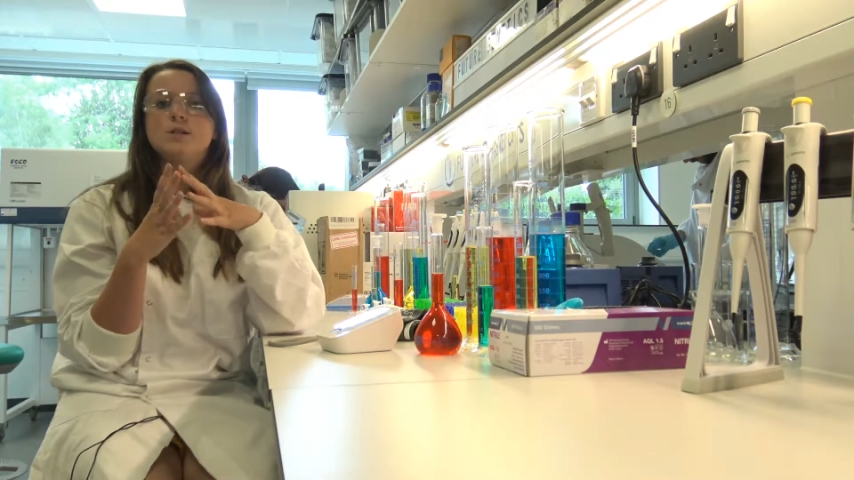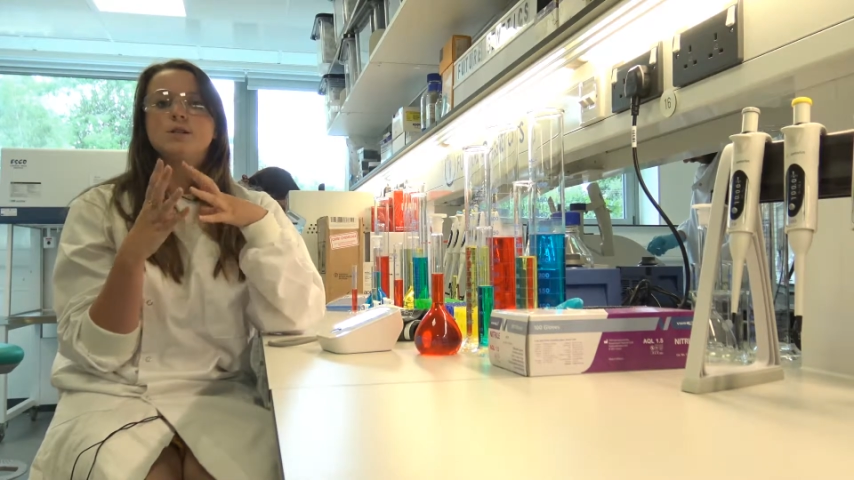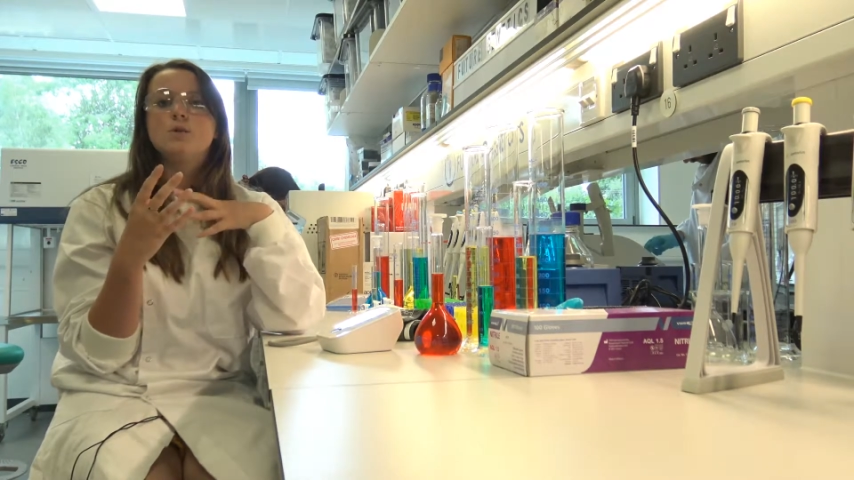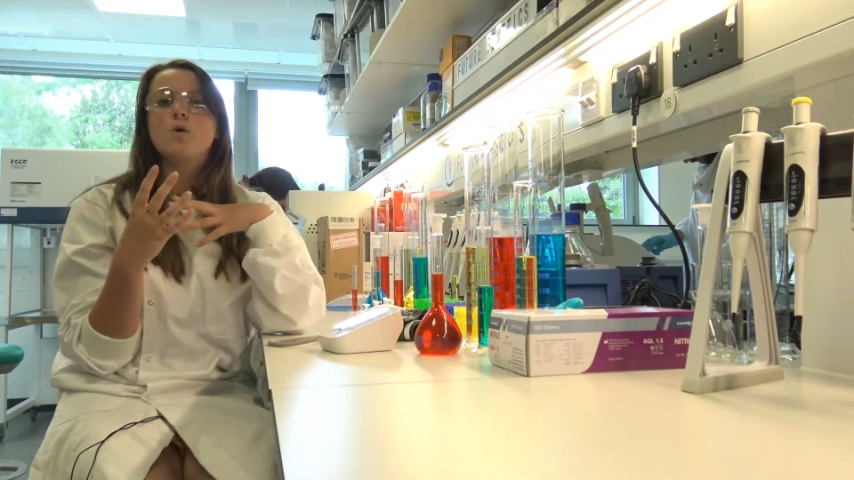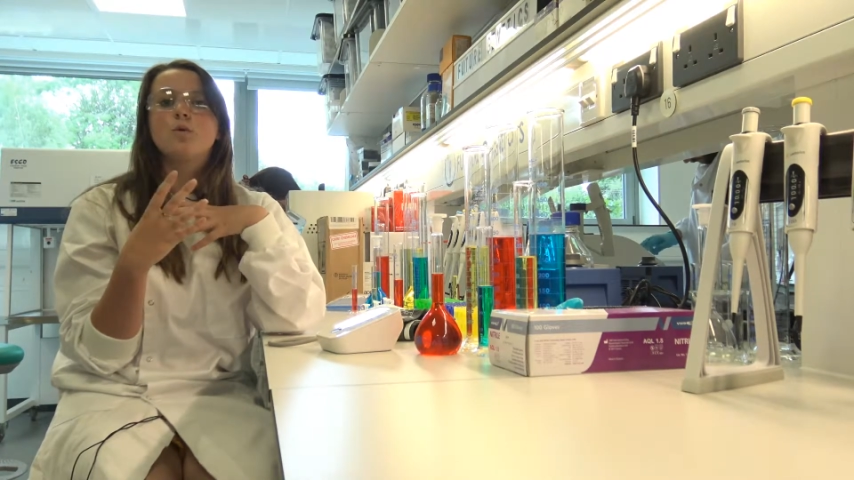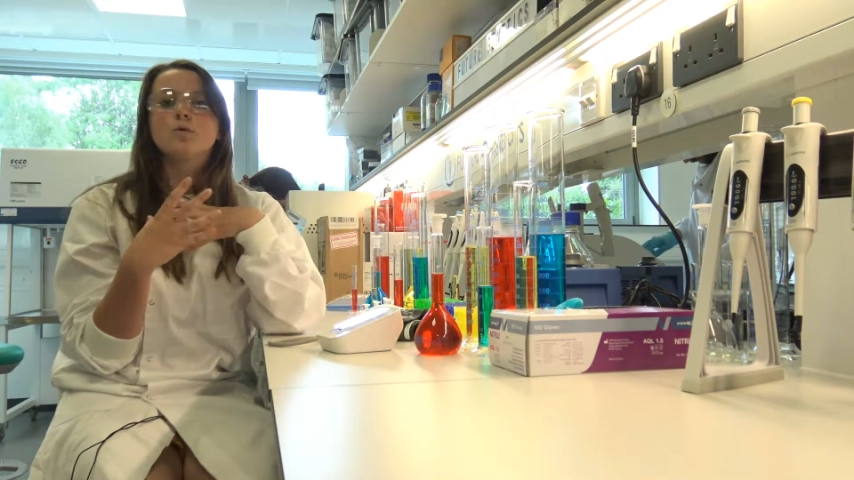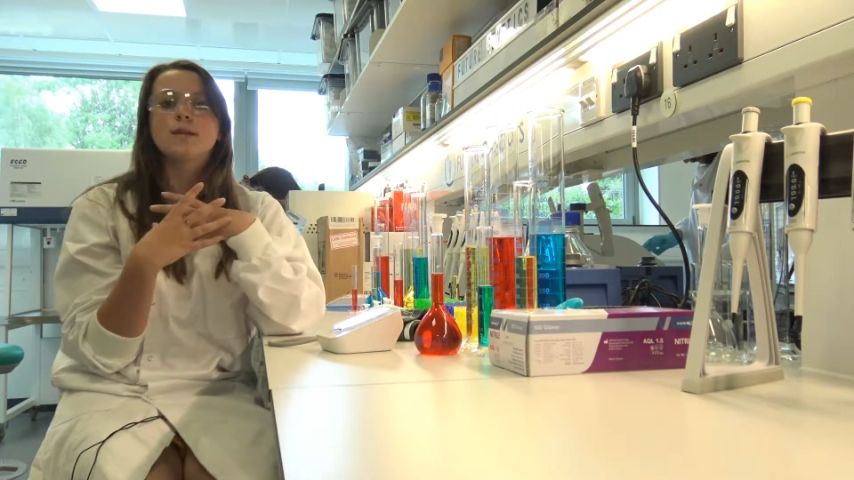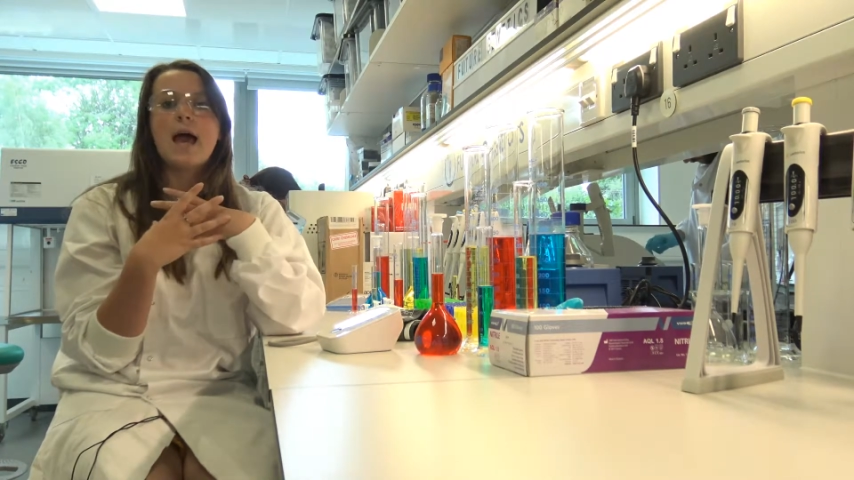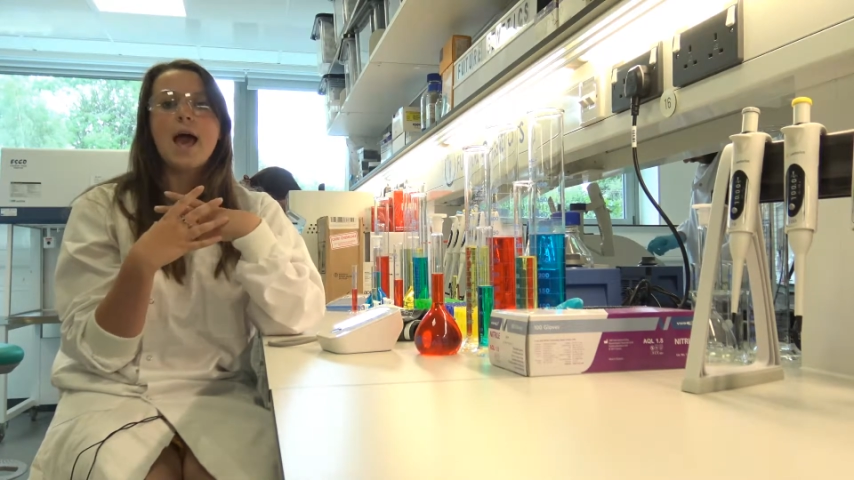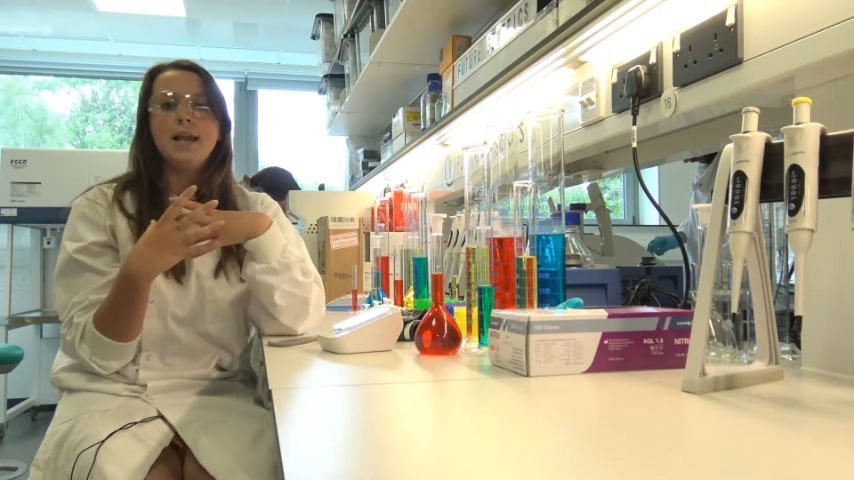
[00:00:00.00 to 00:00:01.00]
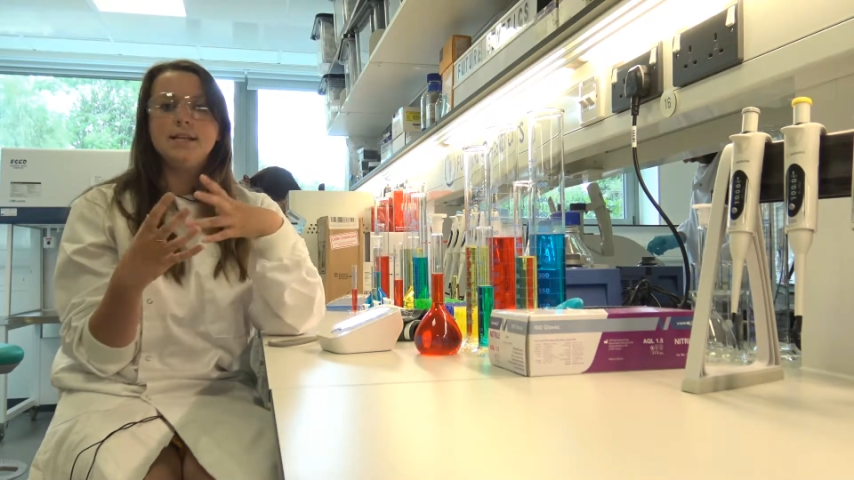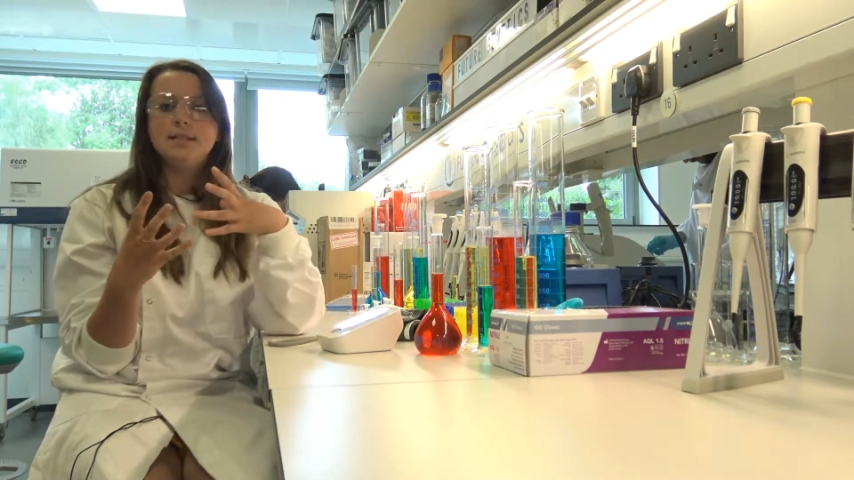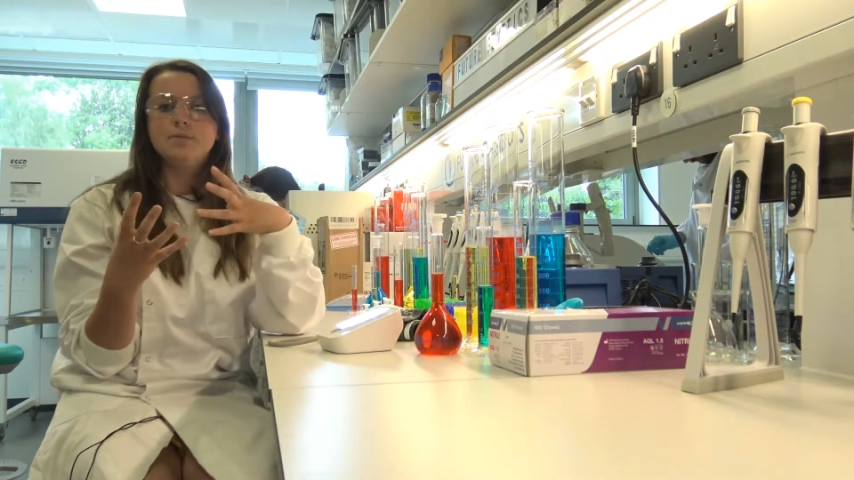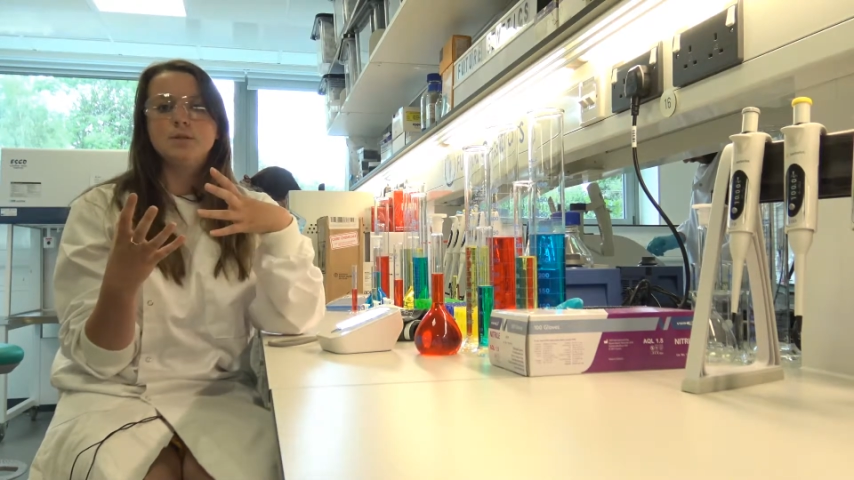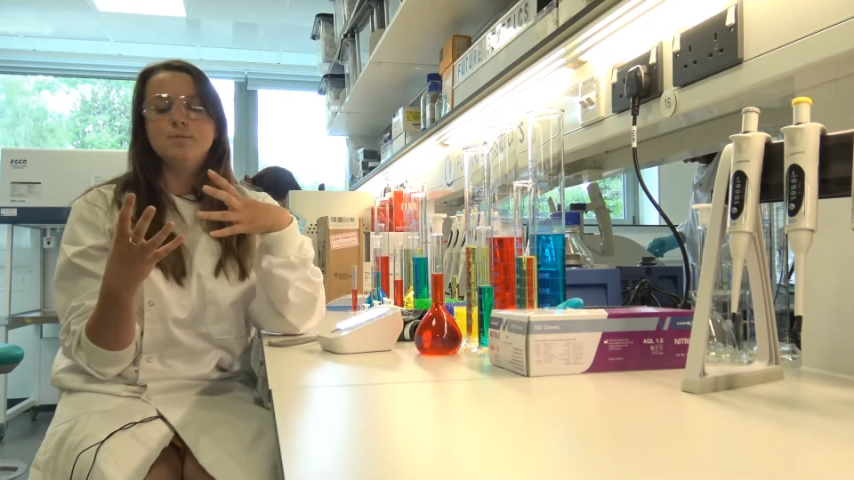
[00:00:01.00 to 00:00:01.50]
does not cause any
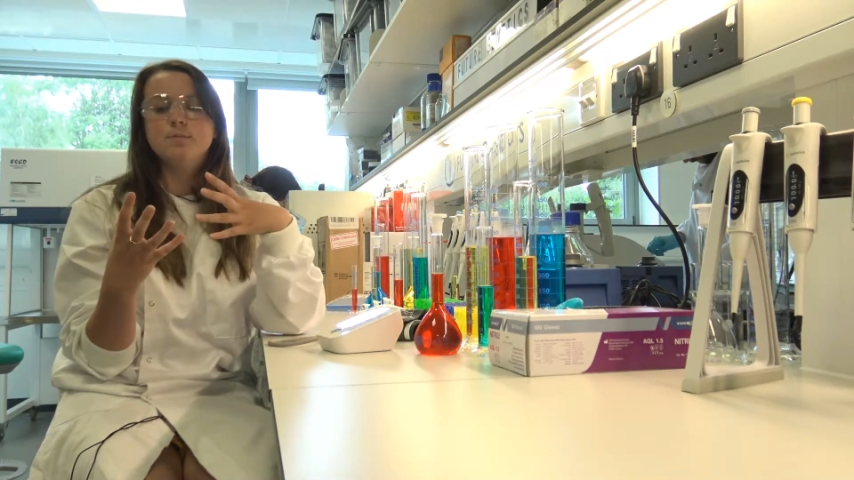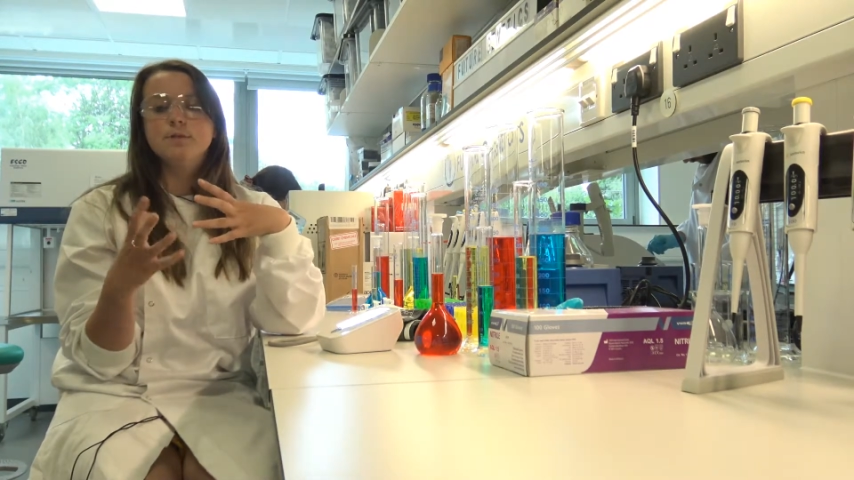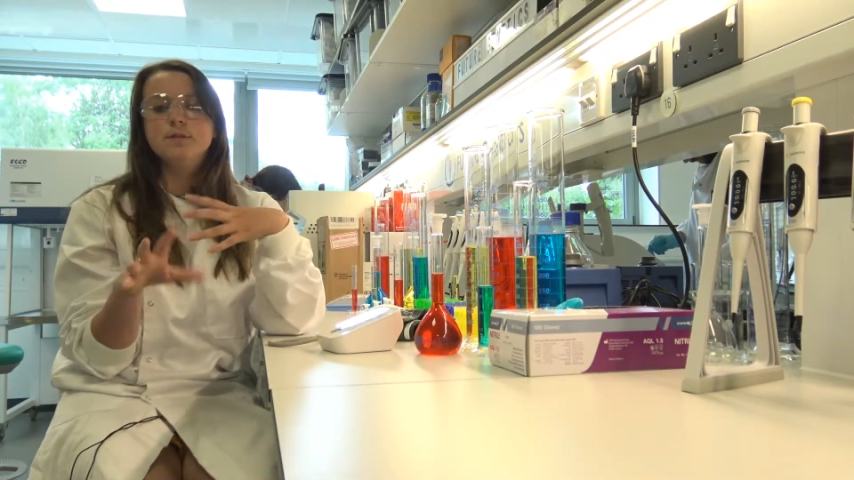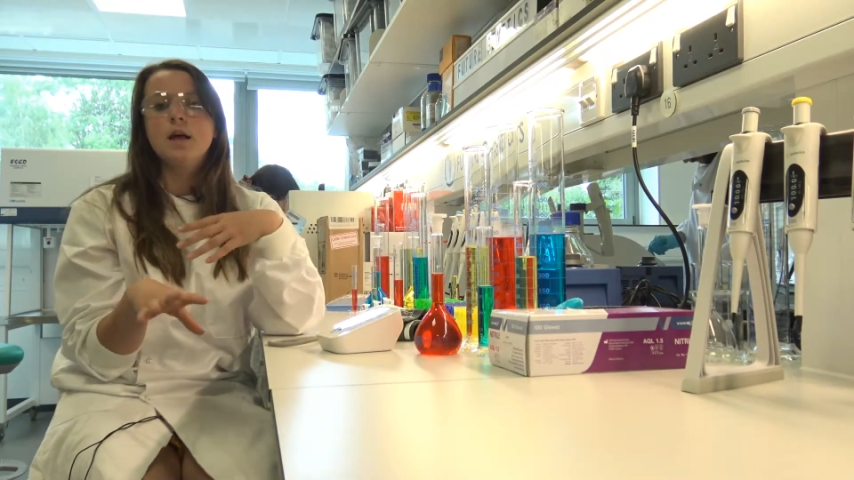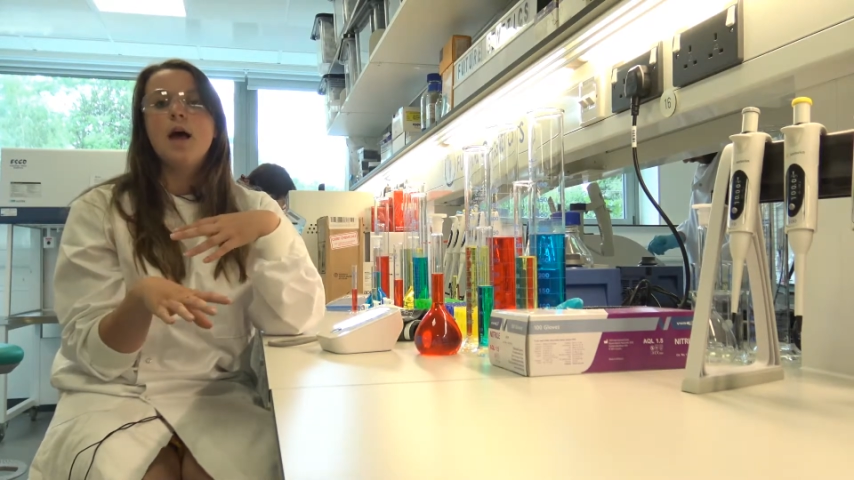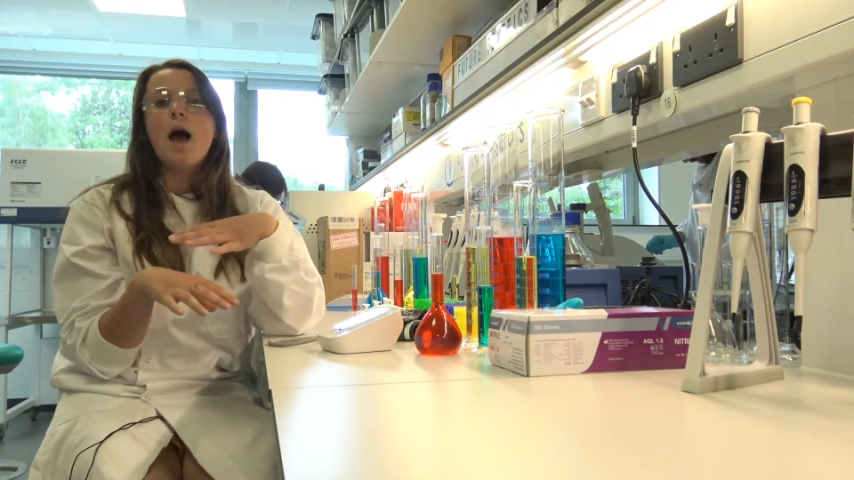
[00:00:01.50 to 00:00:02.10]
symptoms,